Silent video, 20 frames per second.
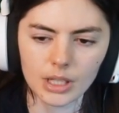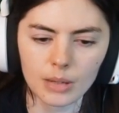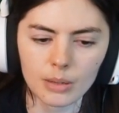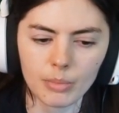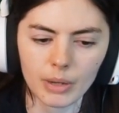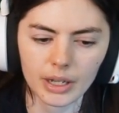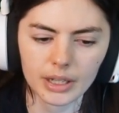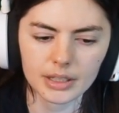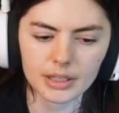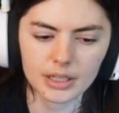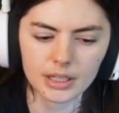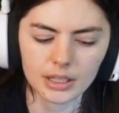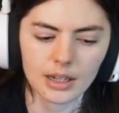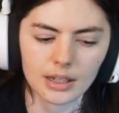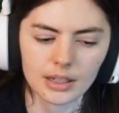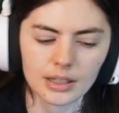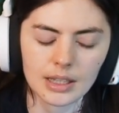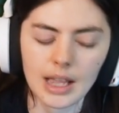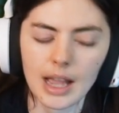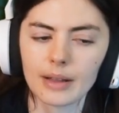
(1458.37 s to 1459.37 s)
But
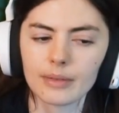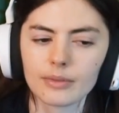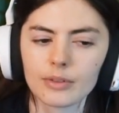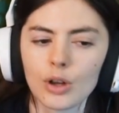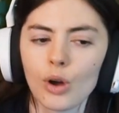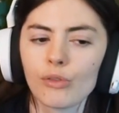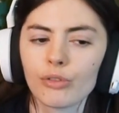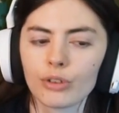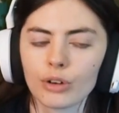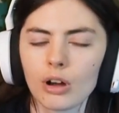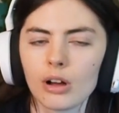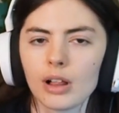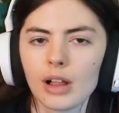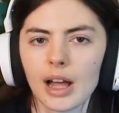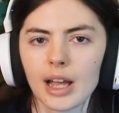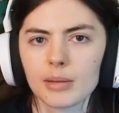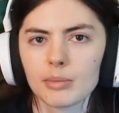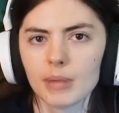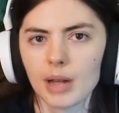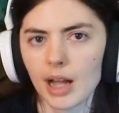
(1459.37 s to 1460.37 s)
yeah, overall,
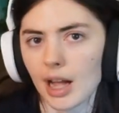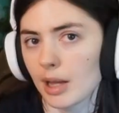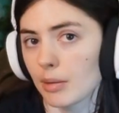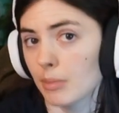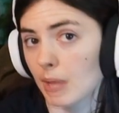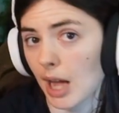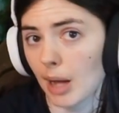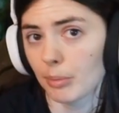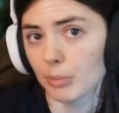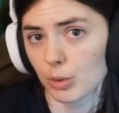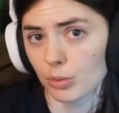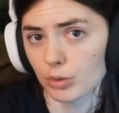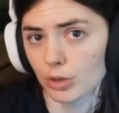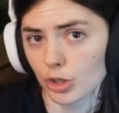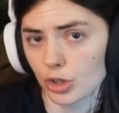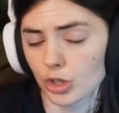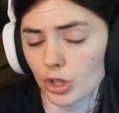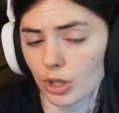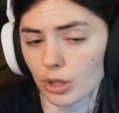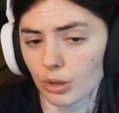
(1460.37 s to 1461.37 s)
I'm happy with the
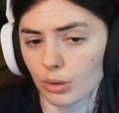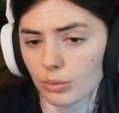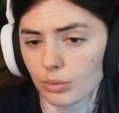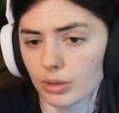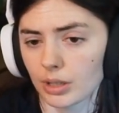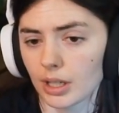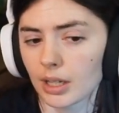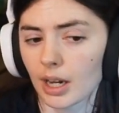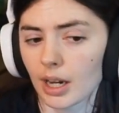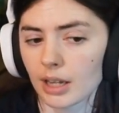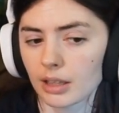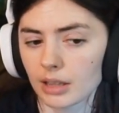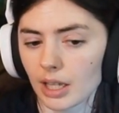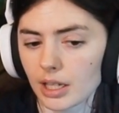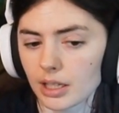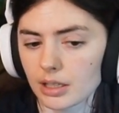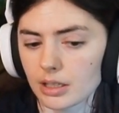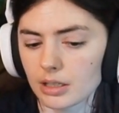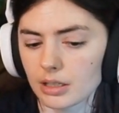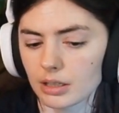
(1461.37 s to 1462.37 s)
show, and I
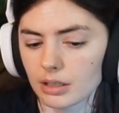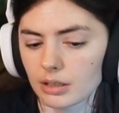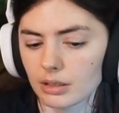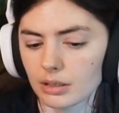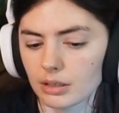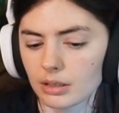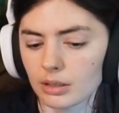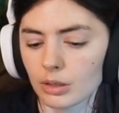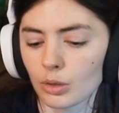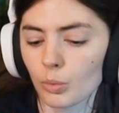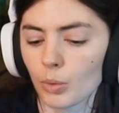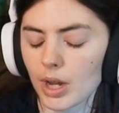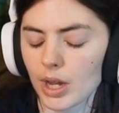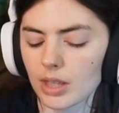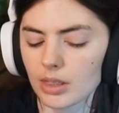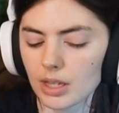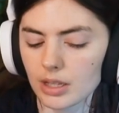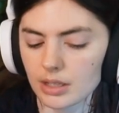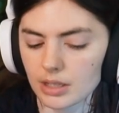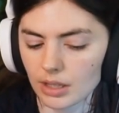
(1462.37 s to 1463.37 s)
liked the way
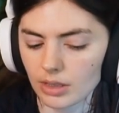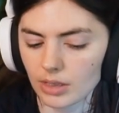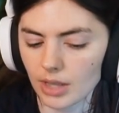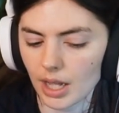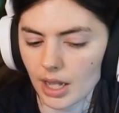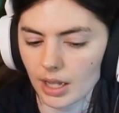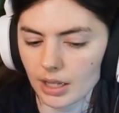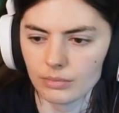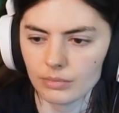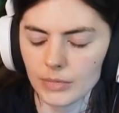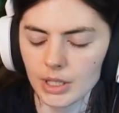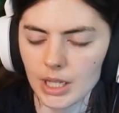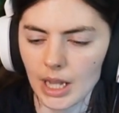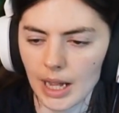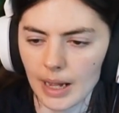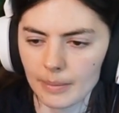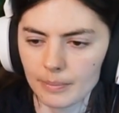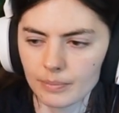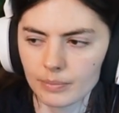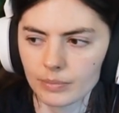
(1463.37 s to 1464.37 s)
they did that.
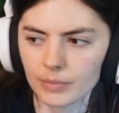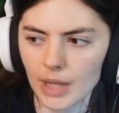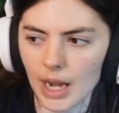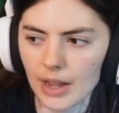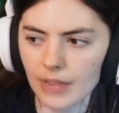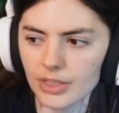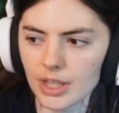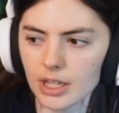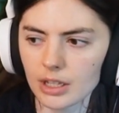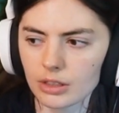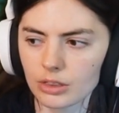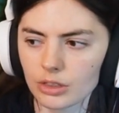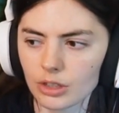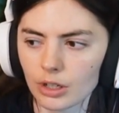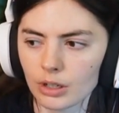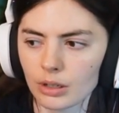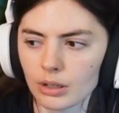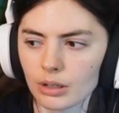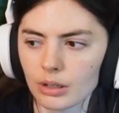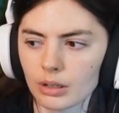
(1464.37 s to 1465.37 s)
Yeah, I think
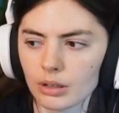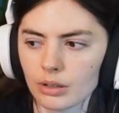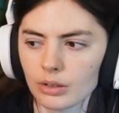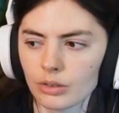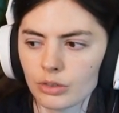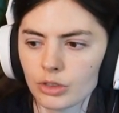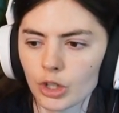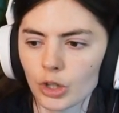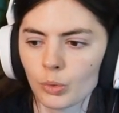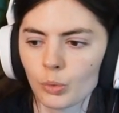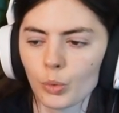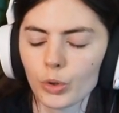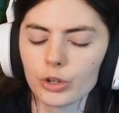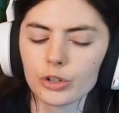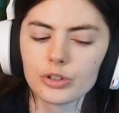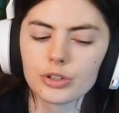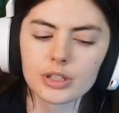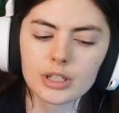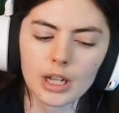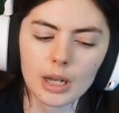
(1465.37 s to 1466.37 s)
there
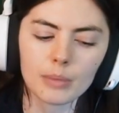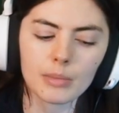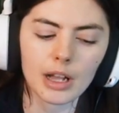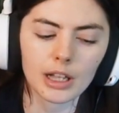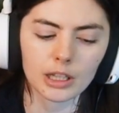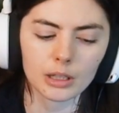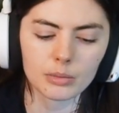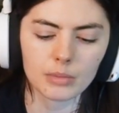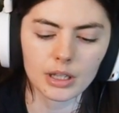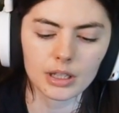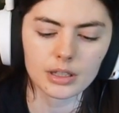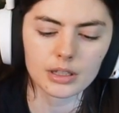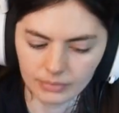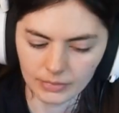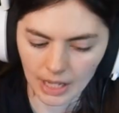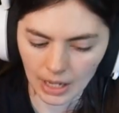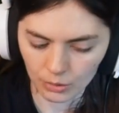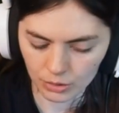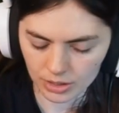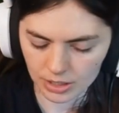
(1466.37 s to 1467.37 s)
were some elements
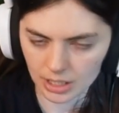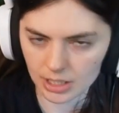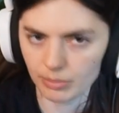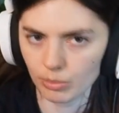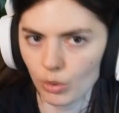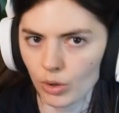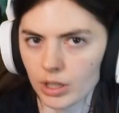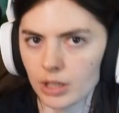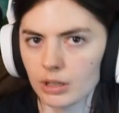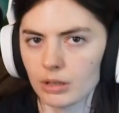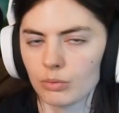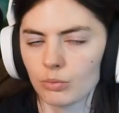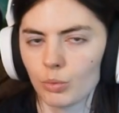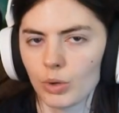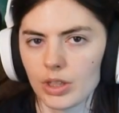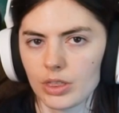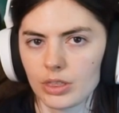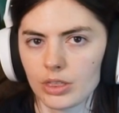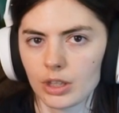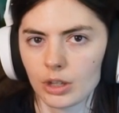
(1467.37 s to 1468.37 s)
I was disappointed
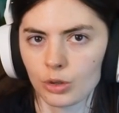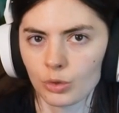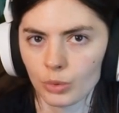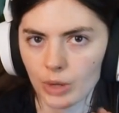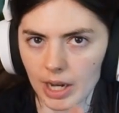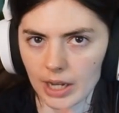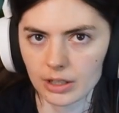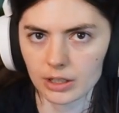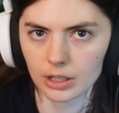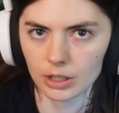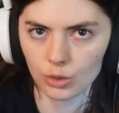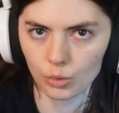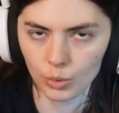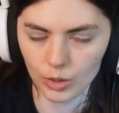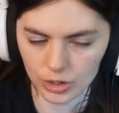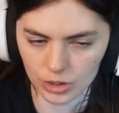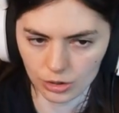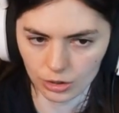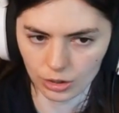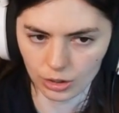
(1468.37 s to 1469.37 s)
with. The Grand
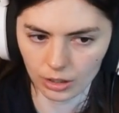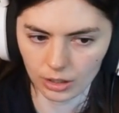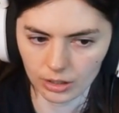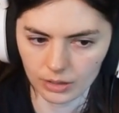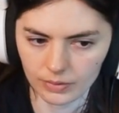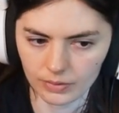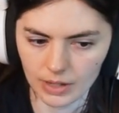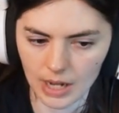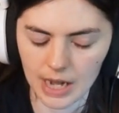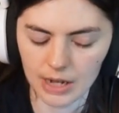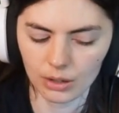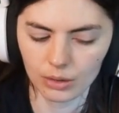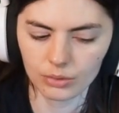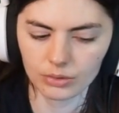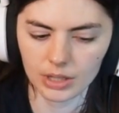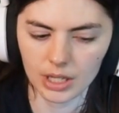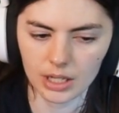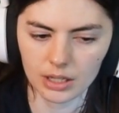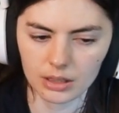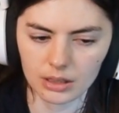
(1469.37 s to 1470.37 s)
Inquisitor, I
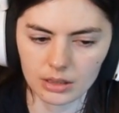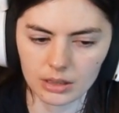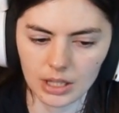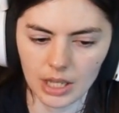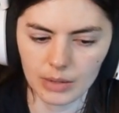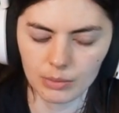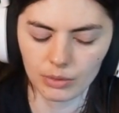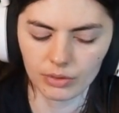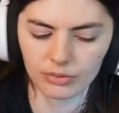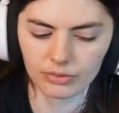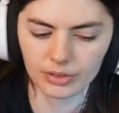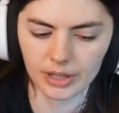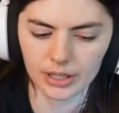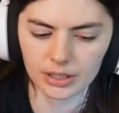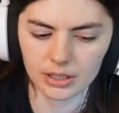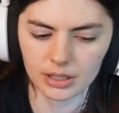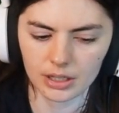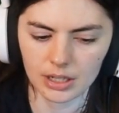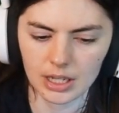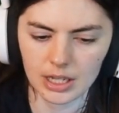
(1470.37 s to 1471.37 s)
don't think they
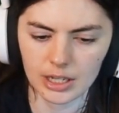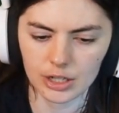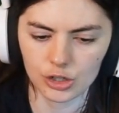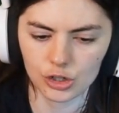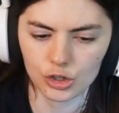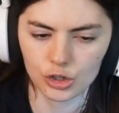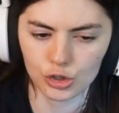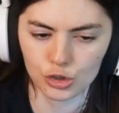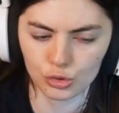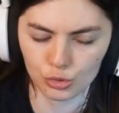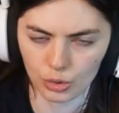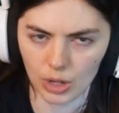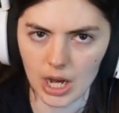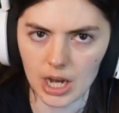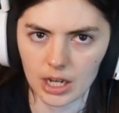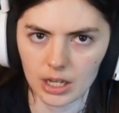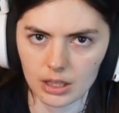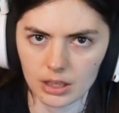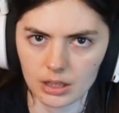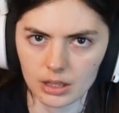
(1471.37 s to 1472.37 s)
reflected his
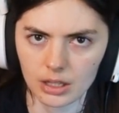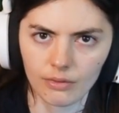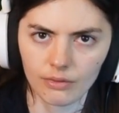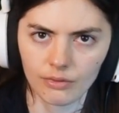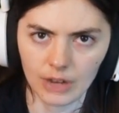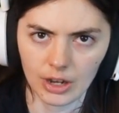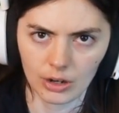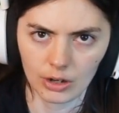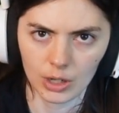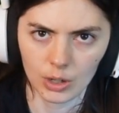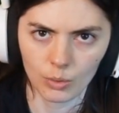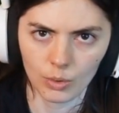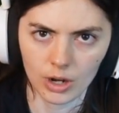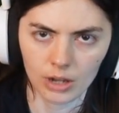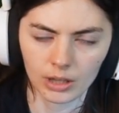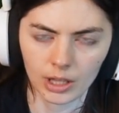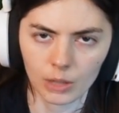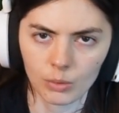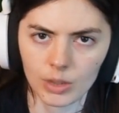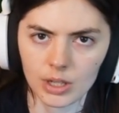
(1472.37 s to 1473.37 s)
strength very
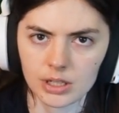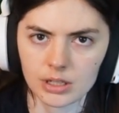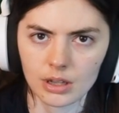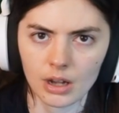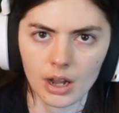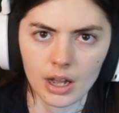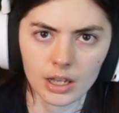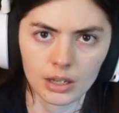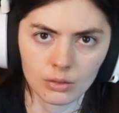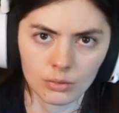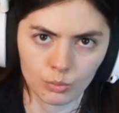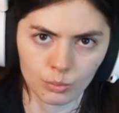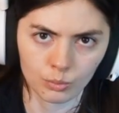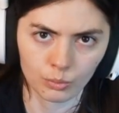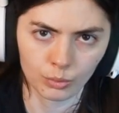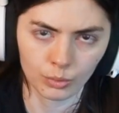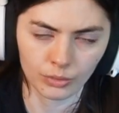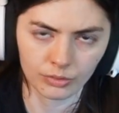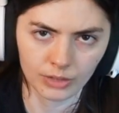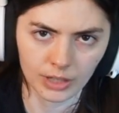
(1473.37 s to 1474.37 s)
well, like we saw and
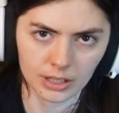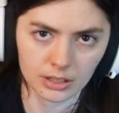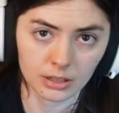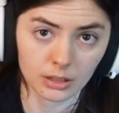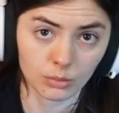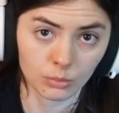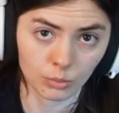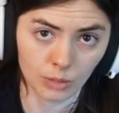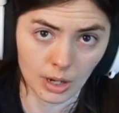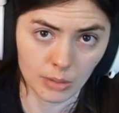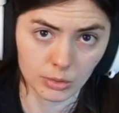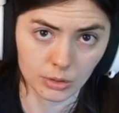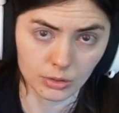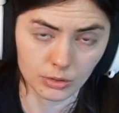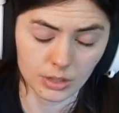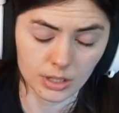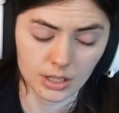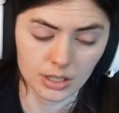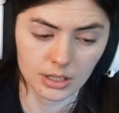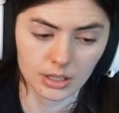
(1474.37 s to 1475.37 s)
reflected in
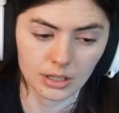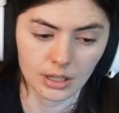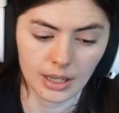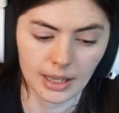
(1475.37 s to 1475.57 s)
Rebels.